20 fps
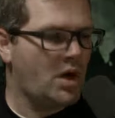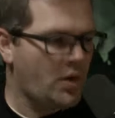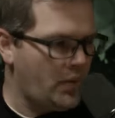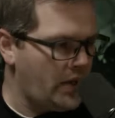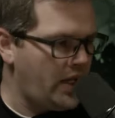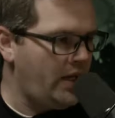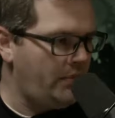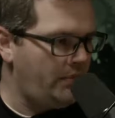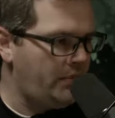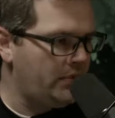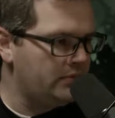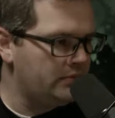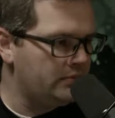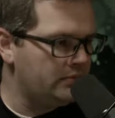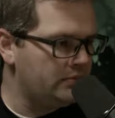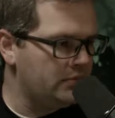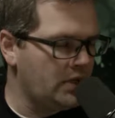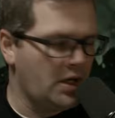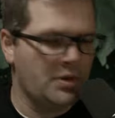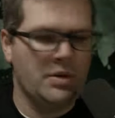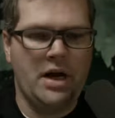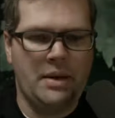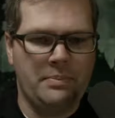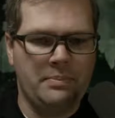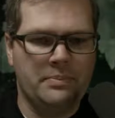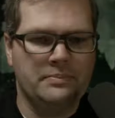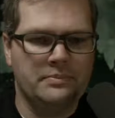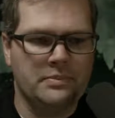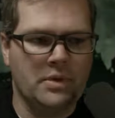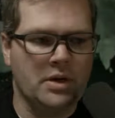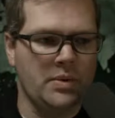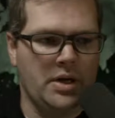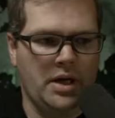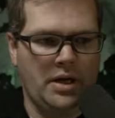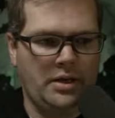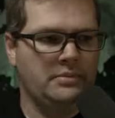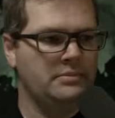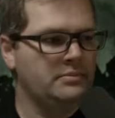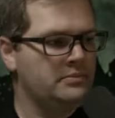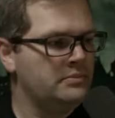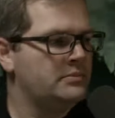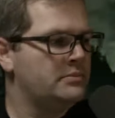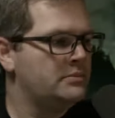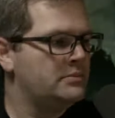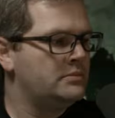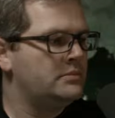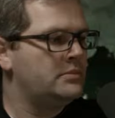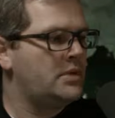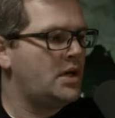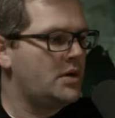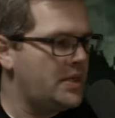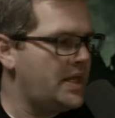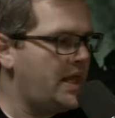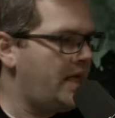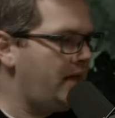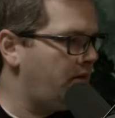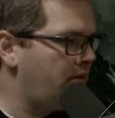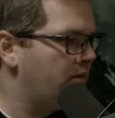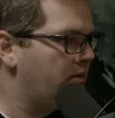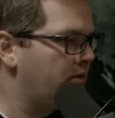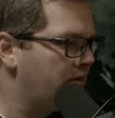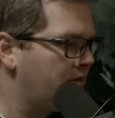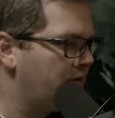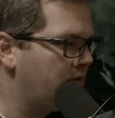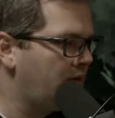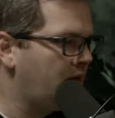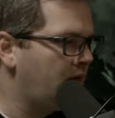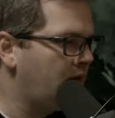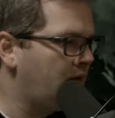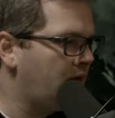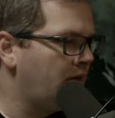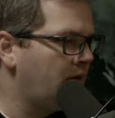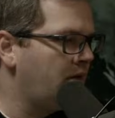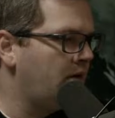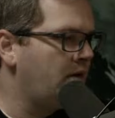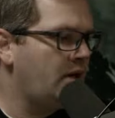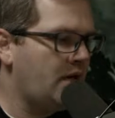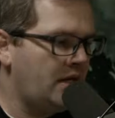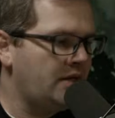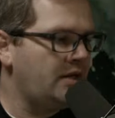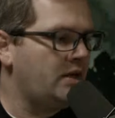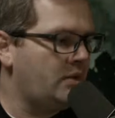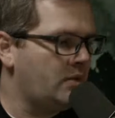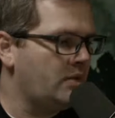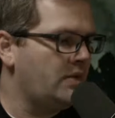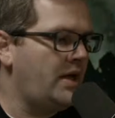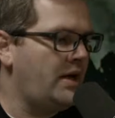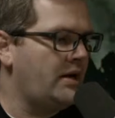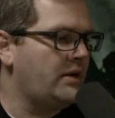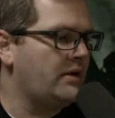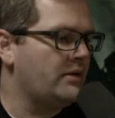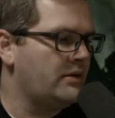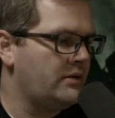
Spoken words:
we up? Are we up? Are we good? Are we there? I think we're there.